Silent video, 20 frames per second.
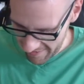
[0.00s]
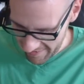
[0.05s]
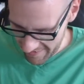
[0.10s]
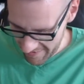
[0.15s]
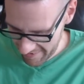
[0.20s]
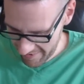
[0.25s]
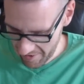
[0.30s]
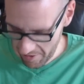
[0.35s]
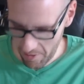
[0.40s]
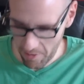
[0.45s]

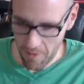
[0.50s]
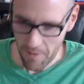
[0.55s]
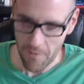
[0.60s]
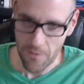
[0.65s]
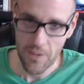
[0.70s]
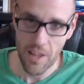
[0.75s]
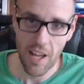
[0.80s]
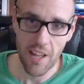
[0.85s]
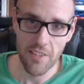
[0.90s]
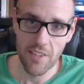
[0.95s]
So
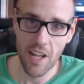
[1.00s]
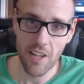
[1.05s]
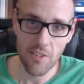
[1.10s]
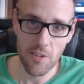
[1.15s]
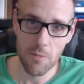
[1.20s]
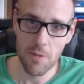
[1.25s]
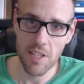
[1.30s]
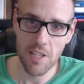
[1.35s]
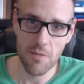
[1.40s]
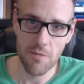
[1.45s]
not
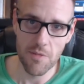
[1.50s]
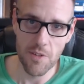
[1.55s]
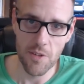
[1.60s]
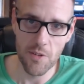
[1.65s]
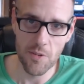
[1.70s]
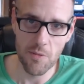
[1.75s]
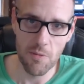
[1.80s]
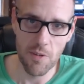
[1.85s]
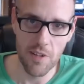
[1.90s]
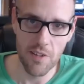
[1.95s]
to be
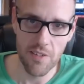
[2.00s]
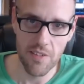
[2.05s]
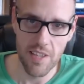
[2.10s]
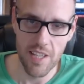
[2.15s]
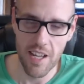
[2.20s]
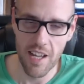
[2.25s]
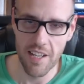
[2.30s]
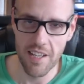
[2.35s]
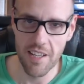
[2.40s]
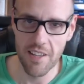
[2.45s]
confused with
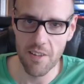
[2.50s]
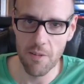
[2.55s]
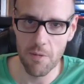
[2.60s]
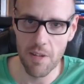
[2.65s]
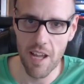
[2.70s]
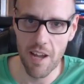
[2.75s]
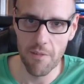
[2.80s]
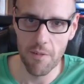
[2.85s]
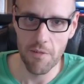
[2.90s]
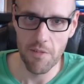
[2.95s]
the idea that
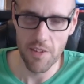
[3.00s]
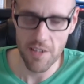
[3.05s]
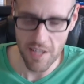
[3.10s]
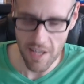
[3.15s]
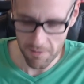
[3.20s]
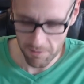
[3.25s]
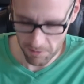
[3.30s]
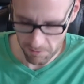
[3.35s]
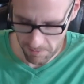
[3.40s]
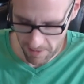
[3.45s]
we have of the
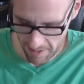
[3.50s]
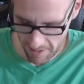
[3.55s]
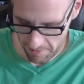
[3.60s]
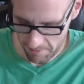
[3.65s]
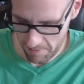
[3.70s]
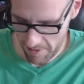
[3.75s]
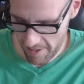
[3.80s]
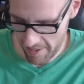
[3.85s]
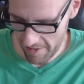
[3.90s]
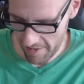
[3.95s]
devil, by
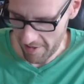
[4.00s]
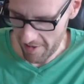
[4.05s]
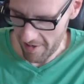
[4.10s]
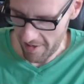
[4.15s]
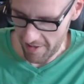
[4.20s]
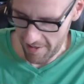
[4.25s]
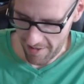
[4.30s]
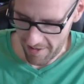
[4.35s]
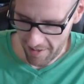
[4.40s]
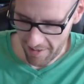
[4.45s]
the way,
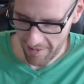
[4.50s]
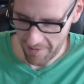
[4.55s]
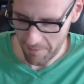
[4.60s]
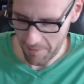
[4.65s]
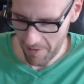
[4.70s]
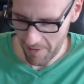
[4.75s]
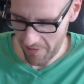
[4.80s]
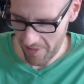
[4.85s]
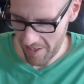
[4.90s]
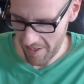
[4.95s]

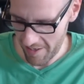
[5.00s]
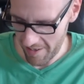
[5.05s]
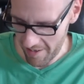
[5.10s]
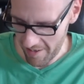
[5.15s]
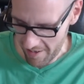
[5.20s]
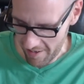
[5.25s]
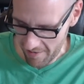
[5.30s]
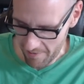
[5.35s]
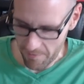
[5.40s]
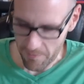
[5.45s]
but the
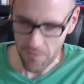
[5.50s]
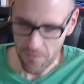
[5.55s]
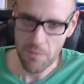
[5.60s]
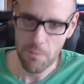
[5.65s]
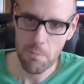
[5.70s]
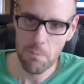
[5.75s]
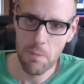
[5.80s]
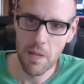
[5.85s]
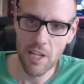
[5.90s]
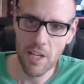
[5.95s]

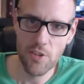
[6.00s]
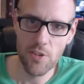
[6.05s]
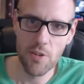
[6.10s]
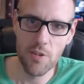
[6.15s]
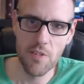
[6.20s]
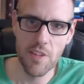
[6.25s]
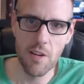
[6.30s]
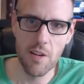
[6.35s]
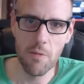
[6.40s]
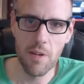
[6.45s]

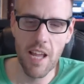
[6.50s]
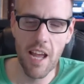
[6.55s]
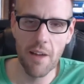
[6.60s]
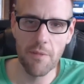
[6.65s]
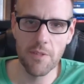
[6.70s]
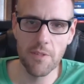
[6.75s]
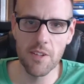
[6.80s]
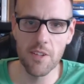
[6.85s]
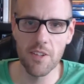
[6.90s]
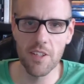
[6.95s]
picture that we
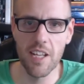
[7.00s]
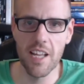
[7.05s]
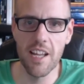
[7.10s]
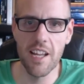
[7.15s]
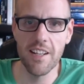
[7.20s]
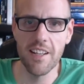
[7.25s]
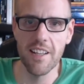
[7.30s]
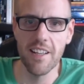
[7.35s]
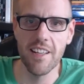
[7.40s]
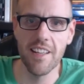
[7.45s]
have to look
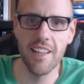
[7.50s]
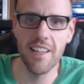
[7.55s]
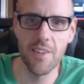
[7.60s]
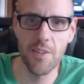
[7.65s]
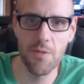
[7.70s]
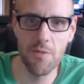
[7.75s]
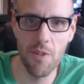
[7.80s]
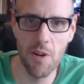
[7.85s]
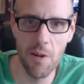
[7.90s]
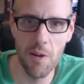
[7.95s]
at is
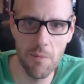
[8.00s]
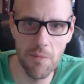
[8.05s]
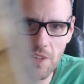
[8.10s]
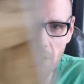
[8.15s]
from